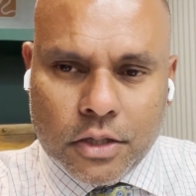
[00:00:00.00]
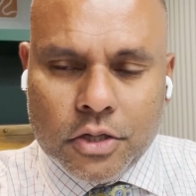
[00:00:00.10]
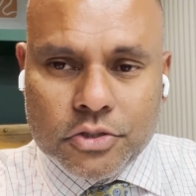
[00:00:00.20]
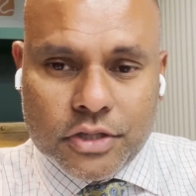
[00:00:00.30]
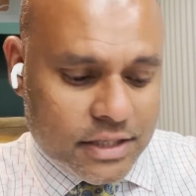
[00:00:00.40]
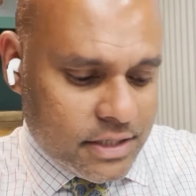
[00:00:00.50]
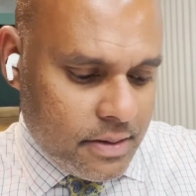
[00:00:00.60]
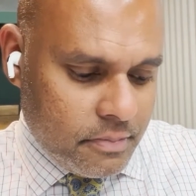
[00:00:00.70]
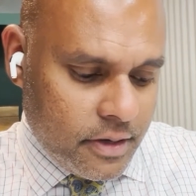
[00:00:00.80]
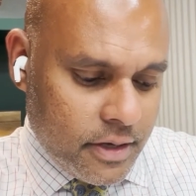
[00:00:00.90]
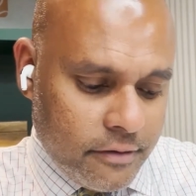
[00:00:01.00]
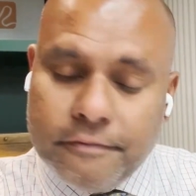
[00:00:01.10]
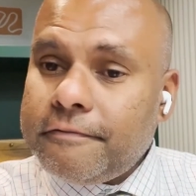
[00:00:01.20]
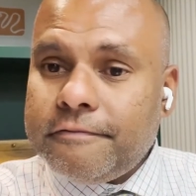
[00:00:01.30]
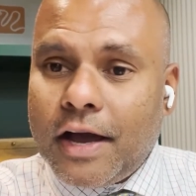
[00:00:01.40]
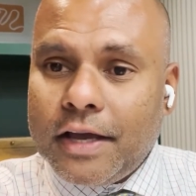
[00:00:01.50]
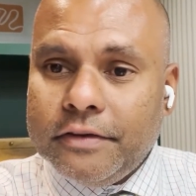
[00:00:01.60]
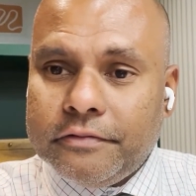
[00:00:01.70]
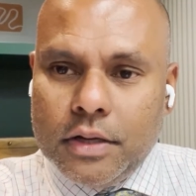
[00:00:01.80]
So that's number 5.